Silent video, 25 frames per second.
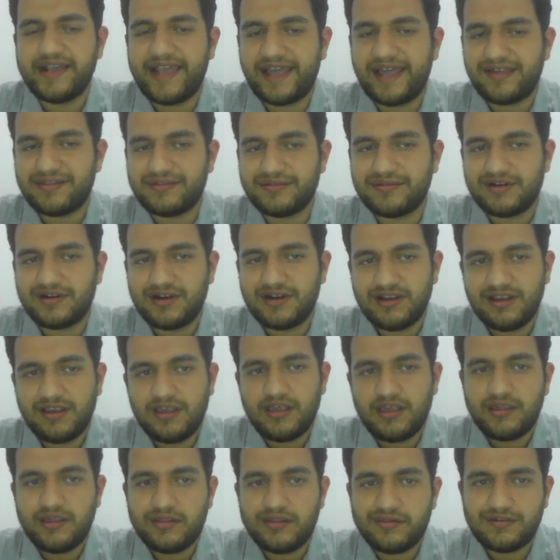cancer.
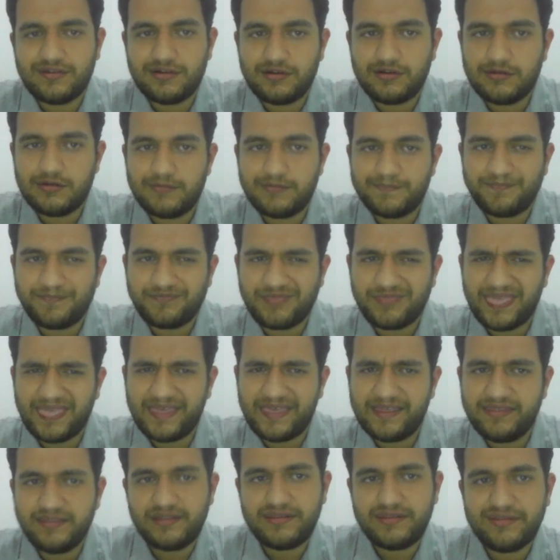So
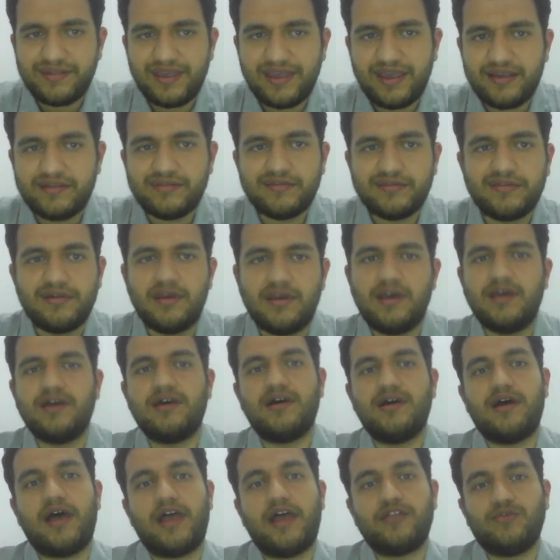in this case,
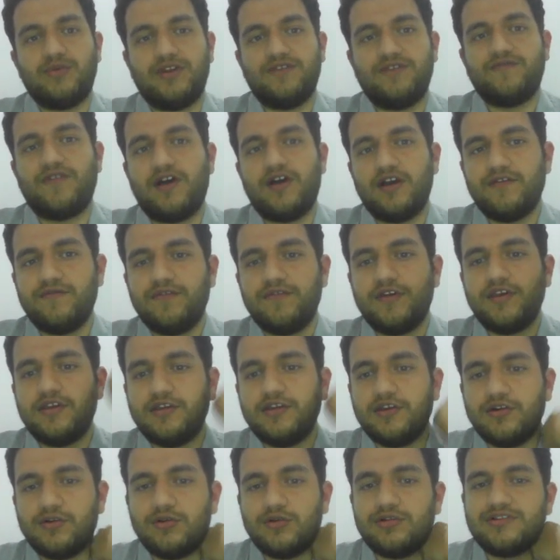a
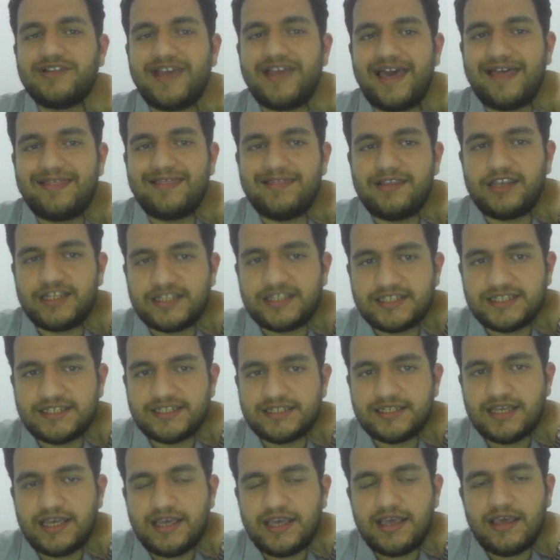25-year-old athlete.
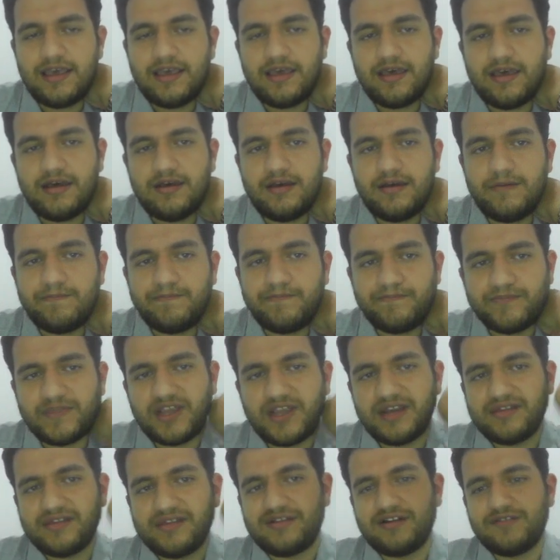
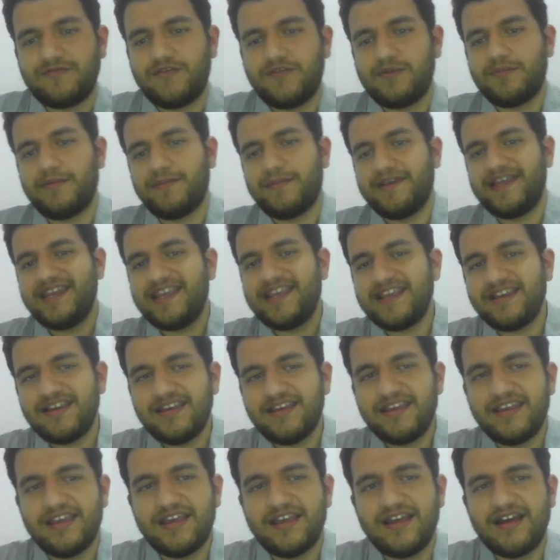I start from the
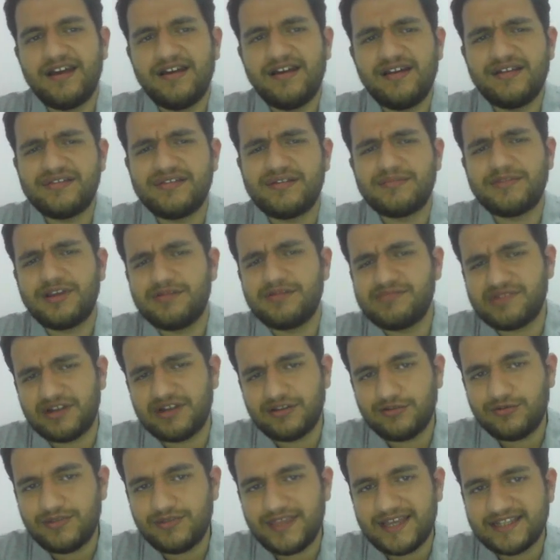beginning. Sometimes I
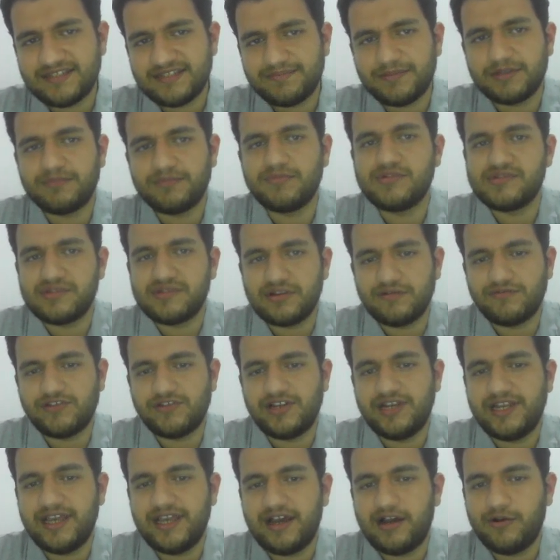do that, but most
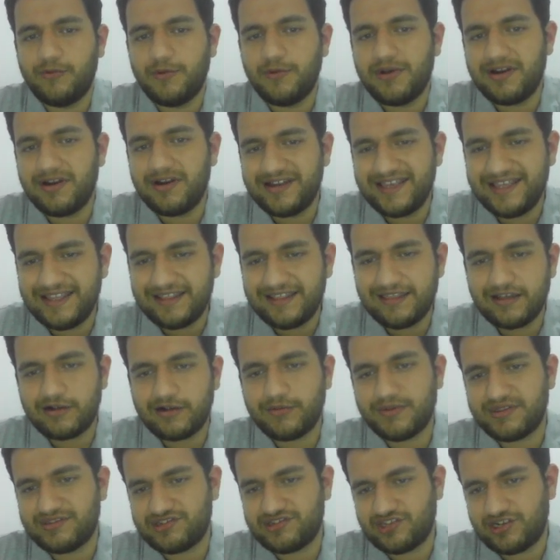oftenly I will read the
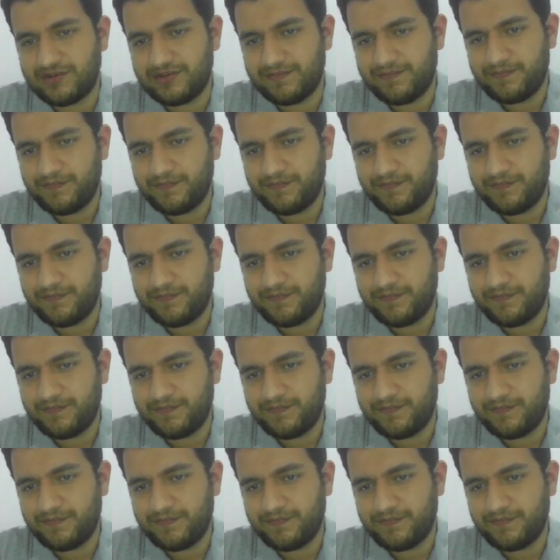question.